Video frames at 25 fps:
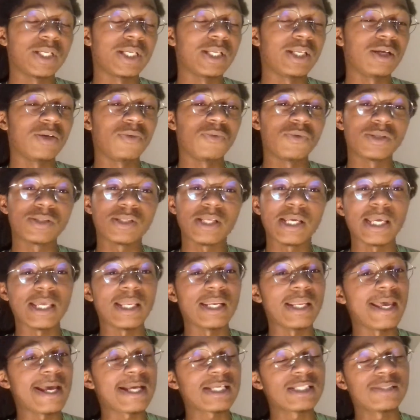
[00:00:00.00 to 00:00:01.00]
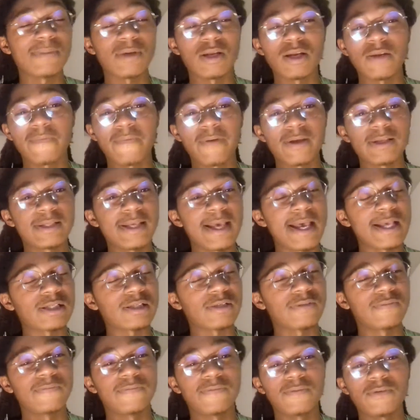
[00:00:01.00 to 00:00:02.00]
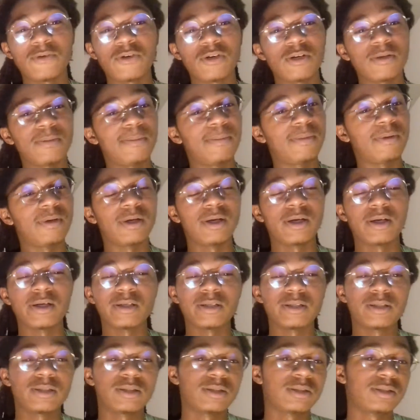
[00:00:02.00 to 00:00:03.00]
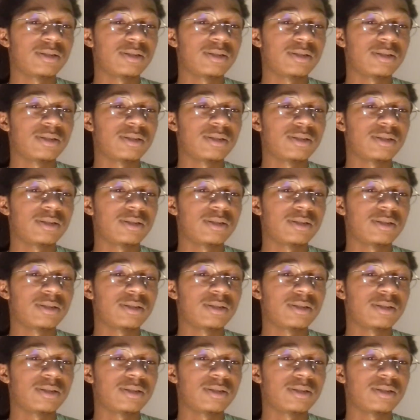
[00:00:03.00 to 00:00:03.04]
And then once they get X-Men and Fantastic Four, bruh,